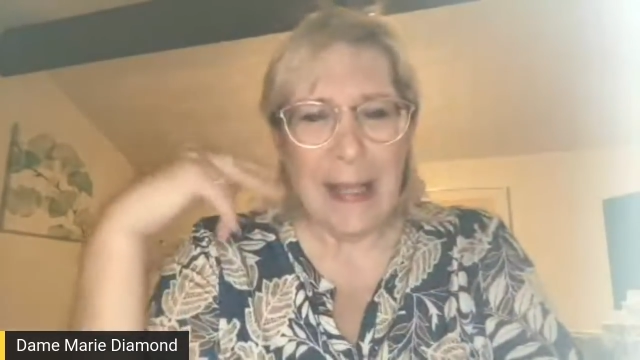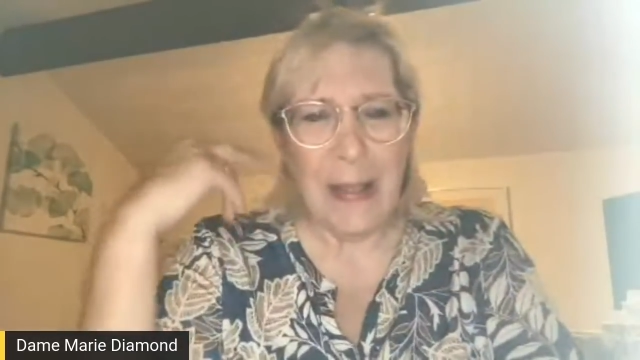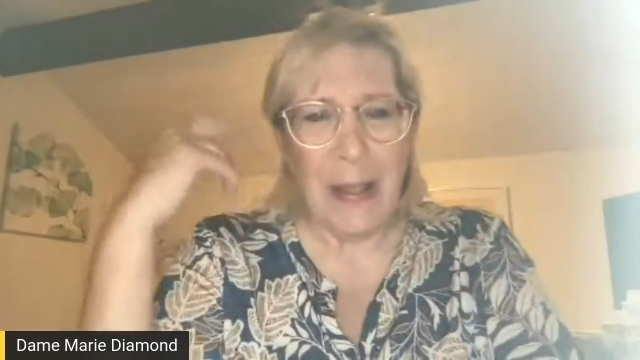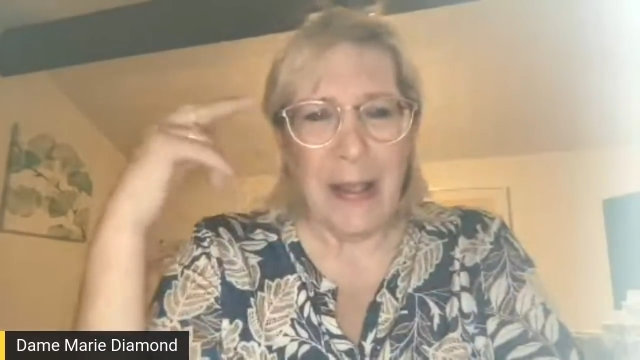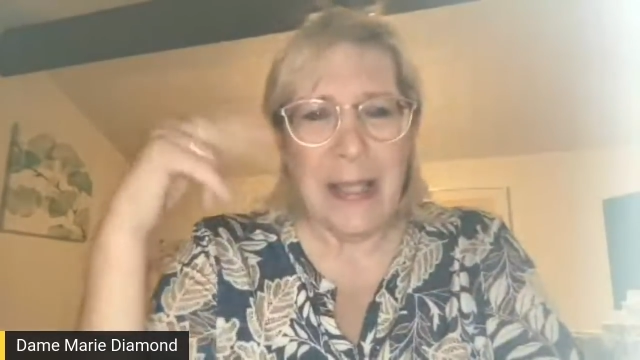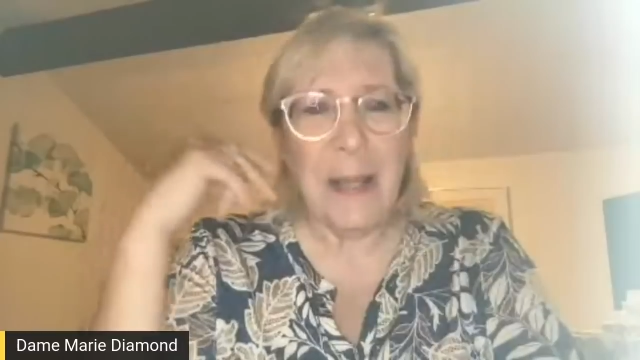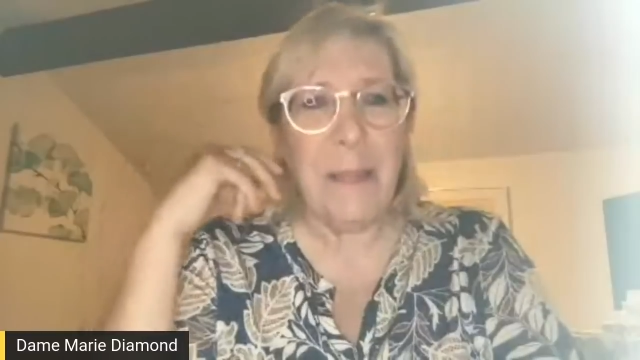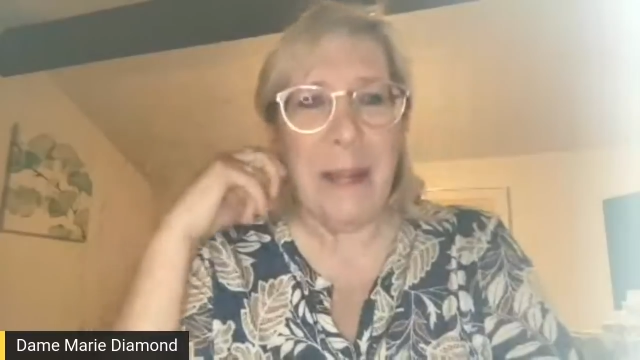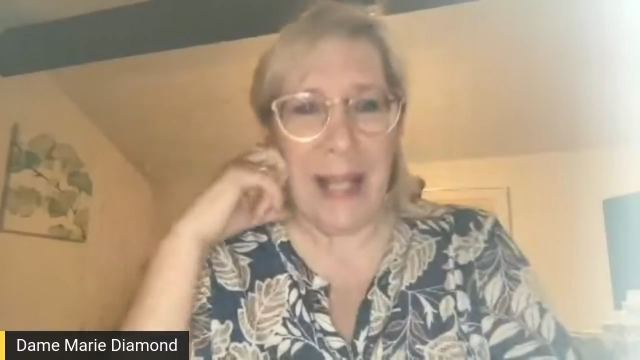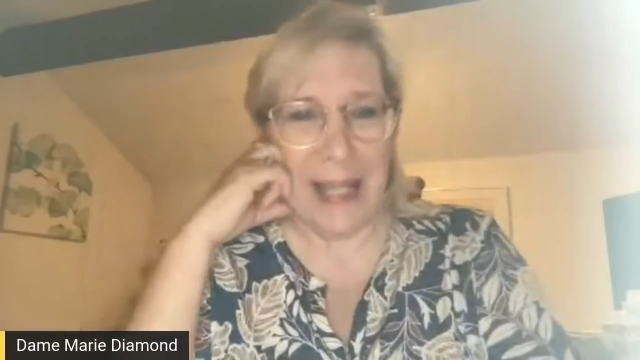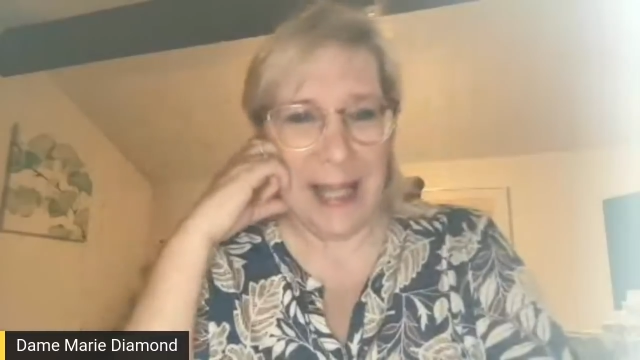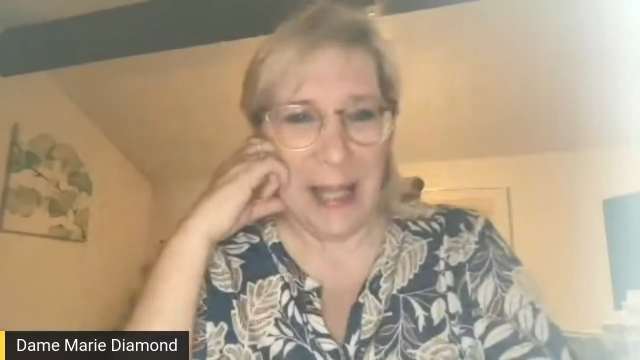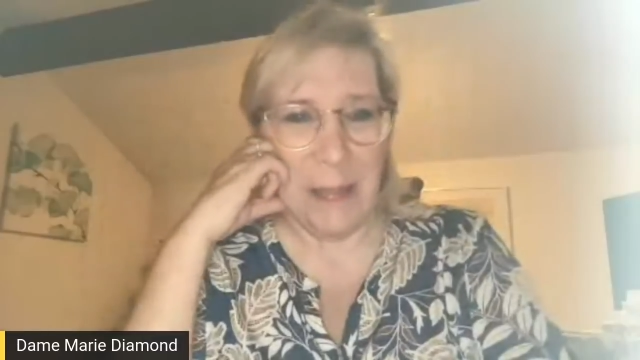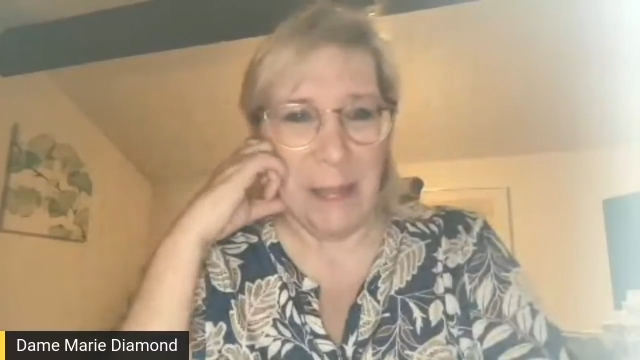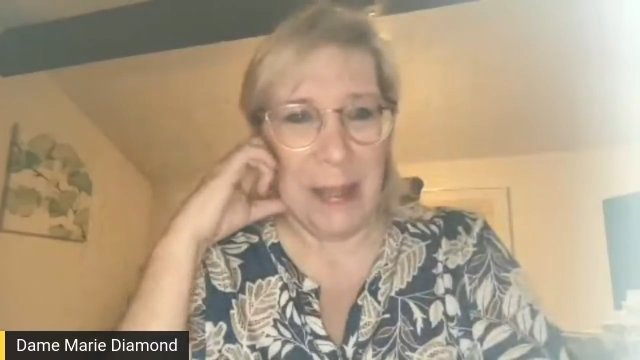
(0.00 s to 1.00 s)

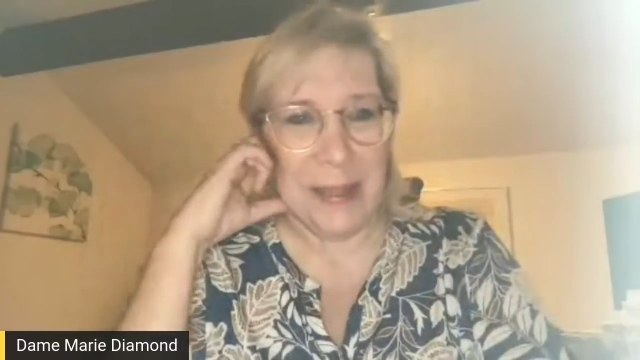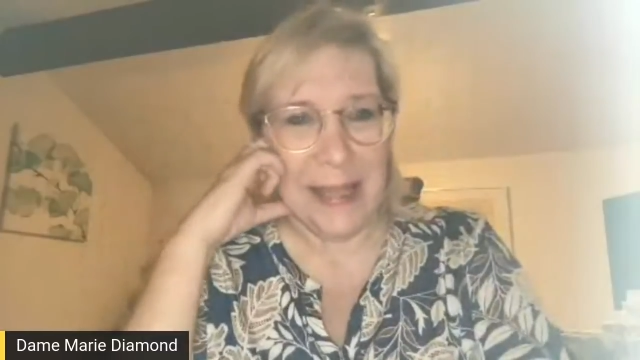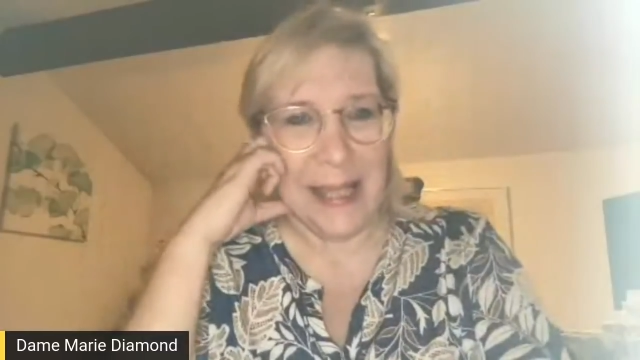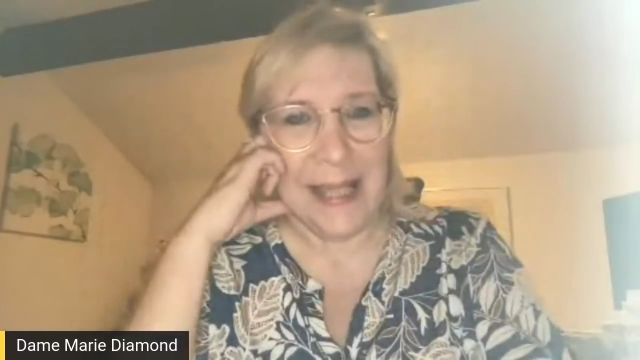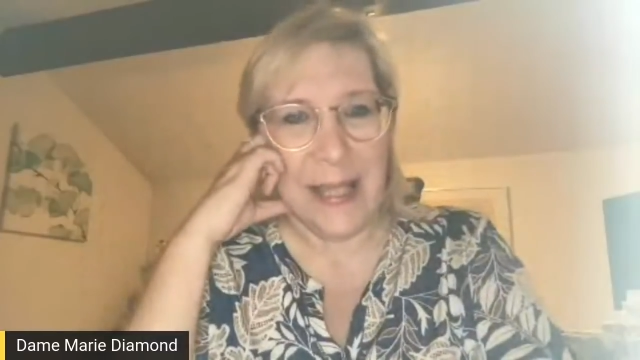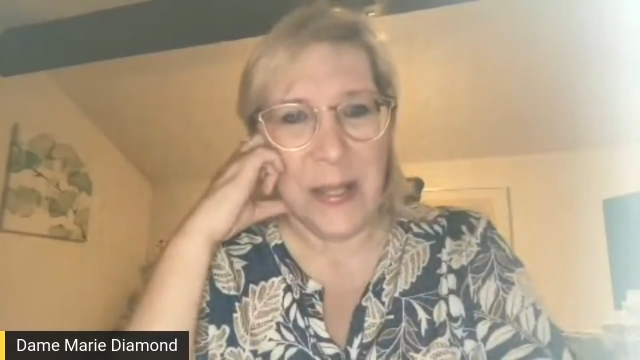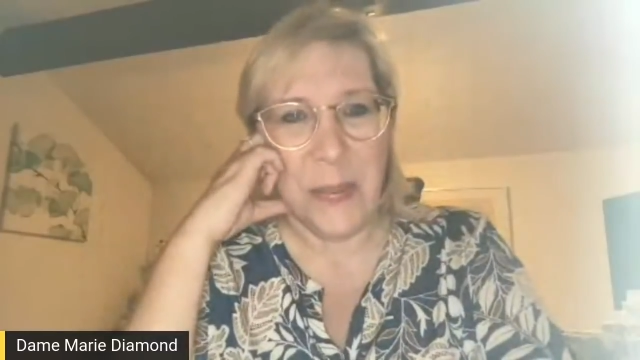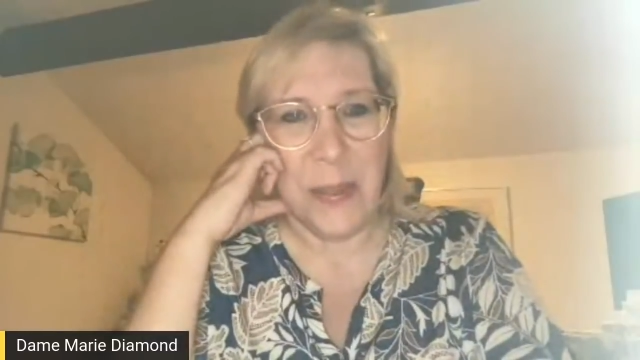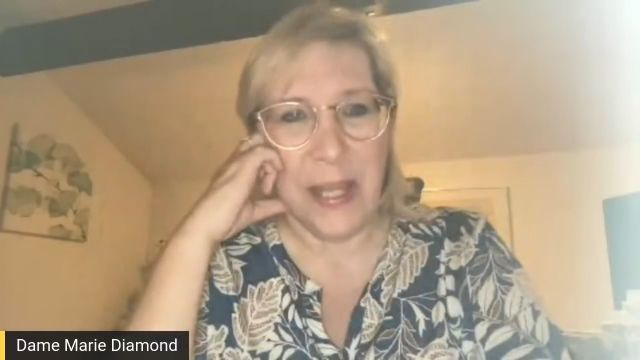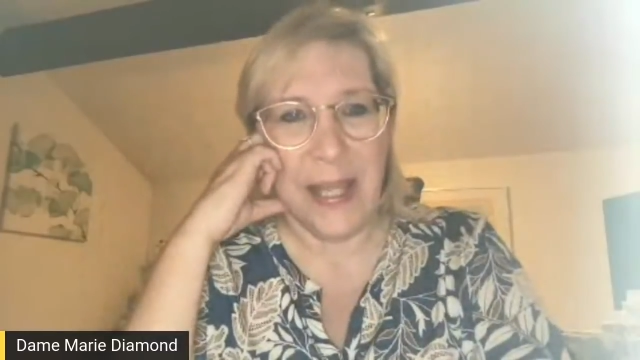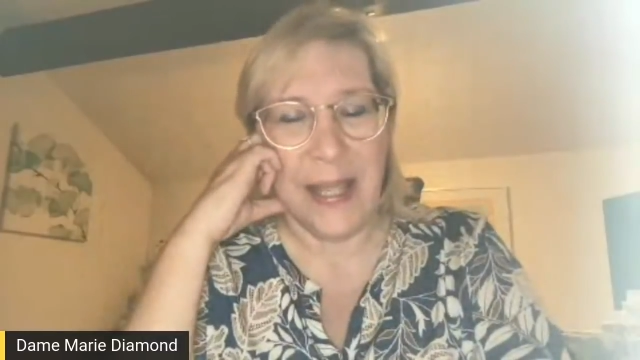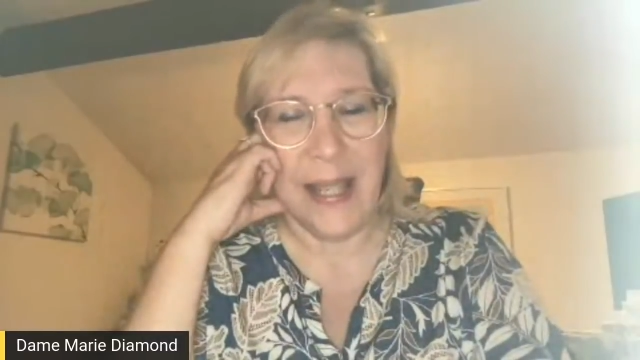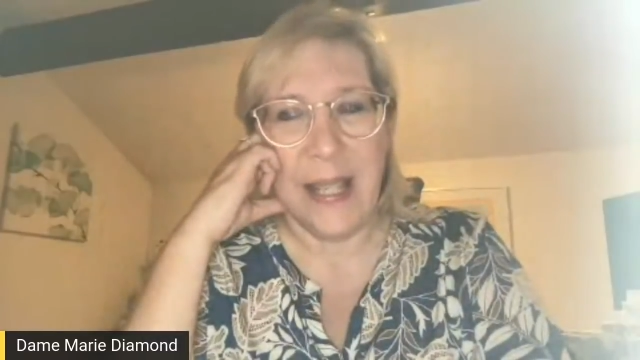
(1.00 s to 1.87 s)
contemplating about that this week.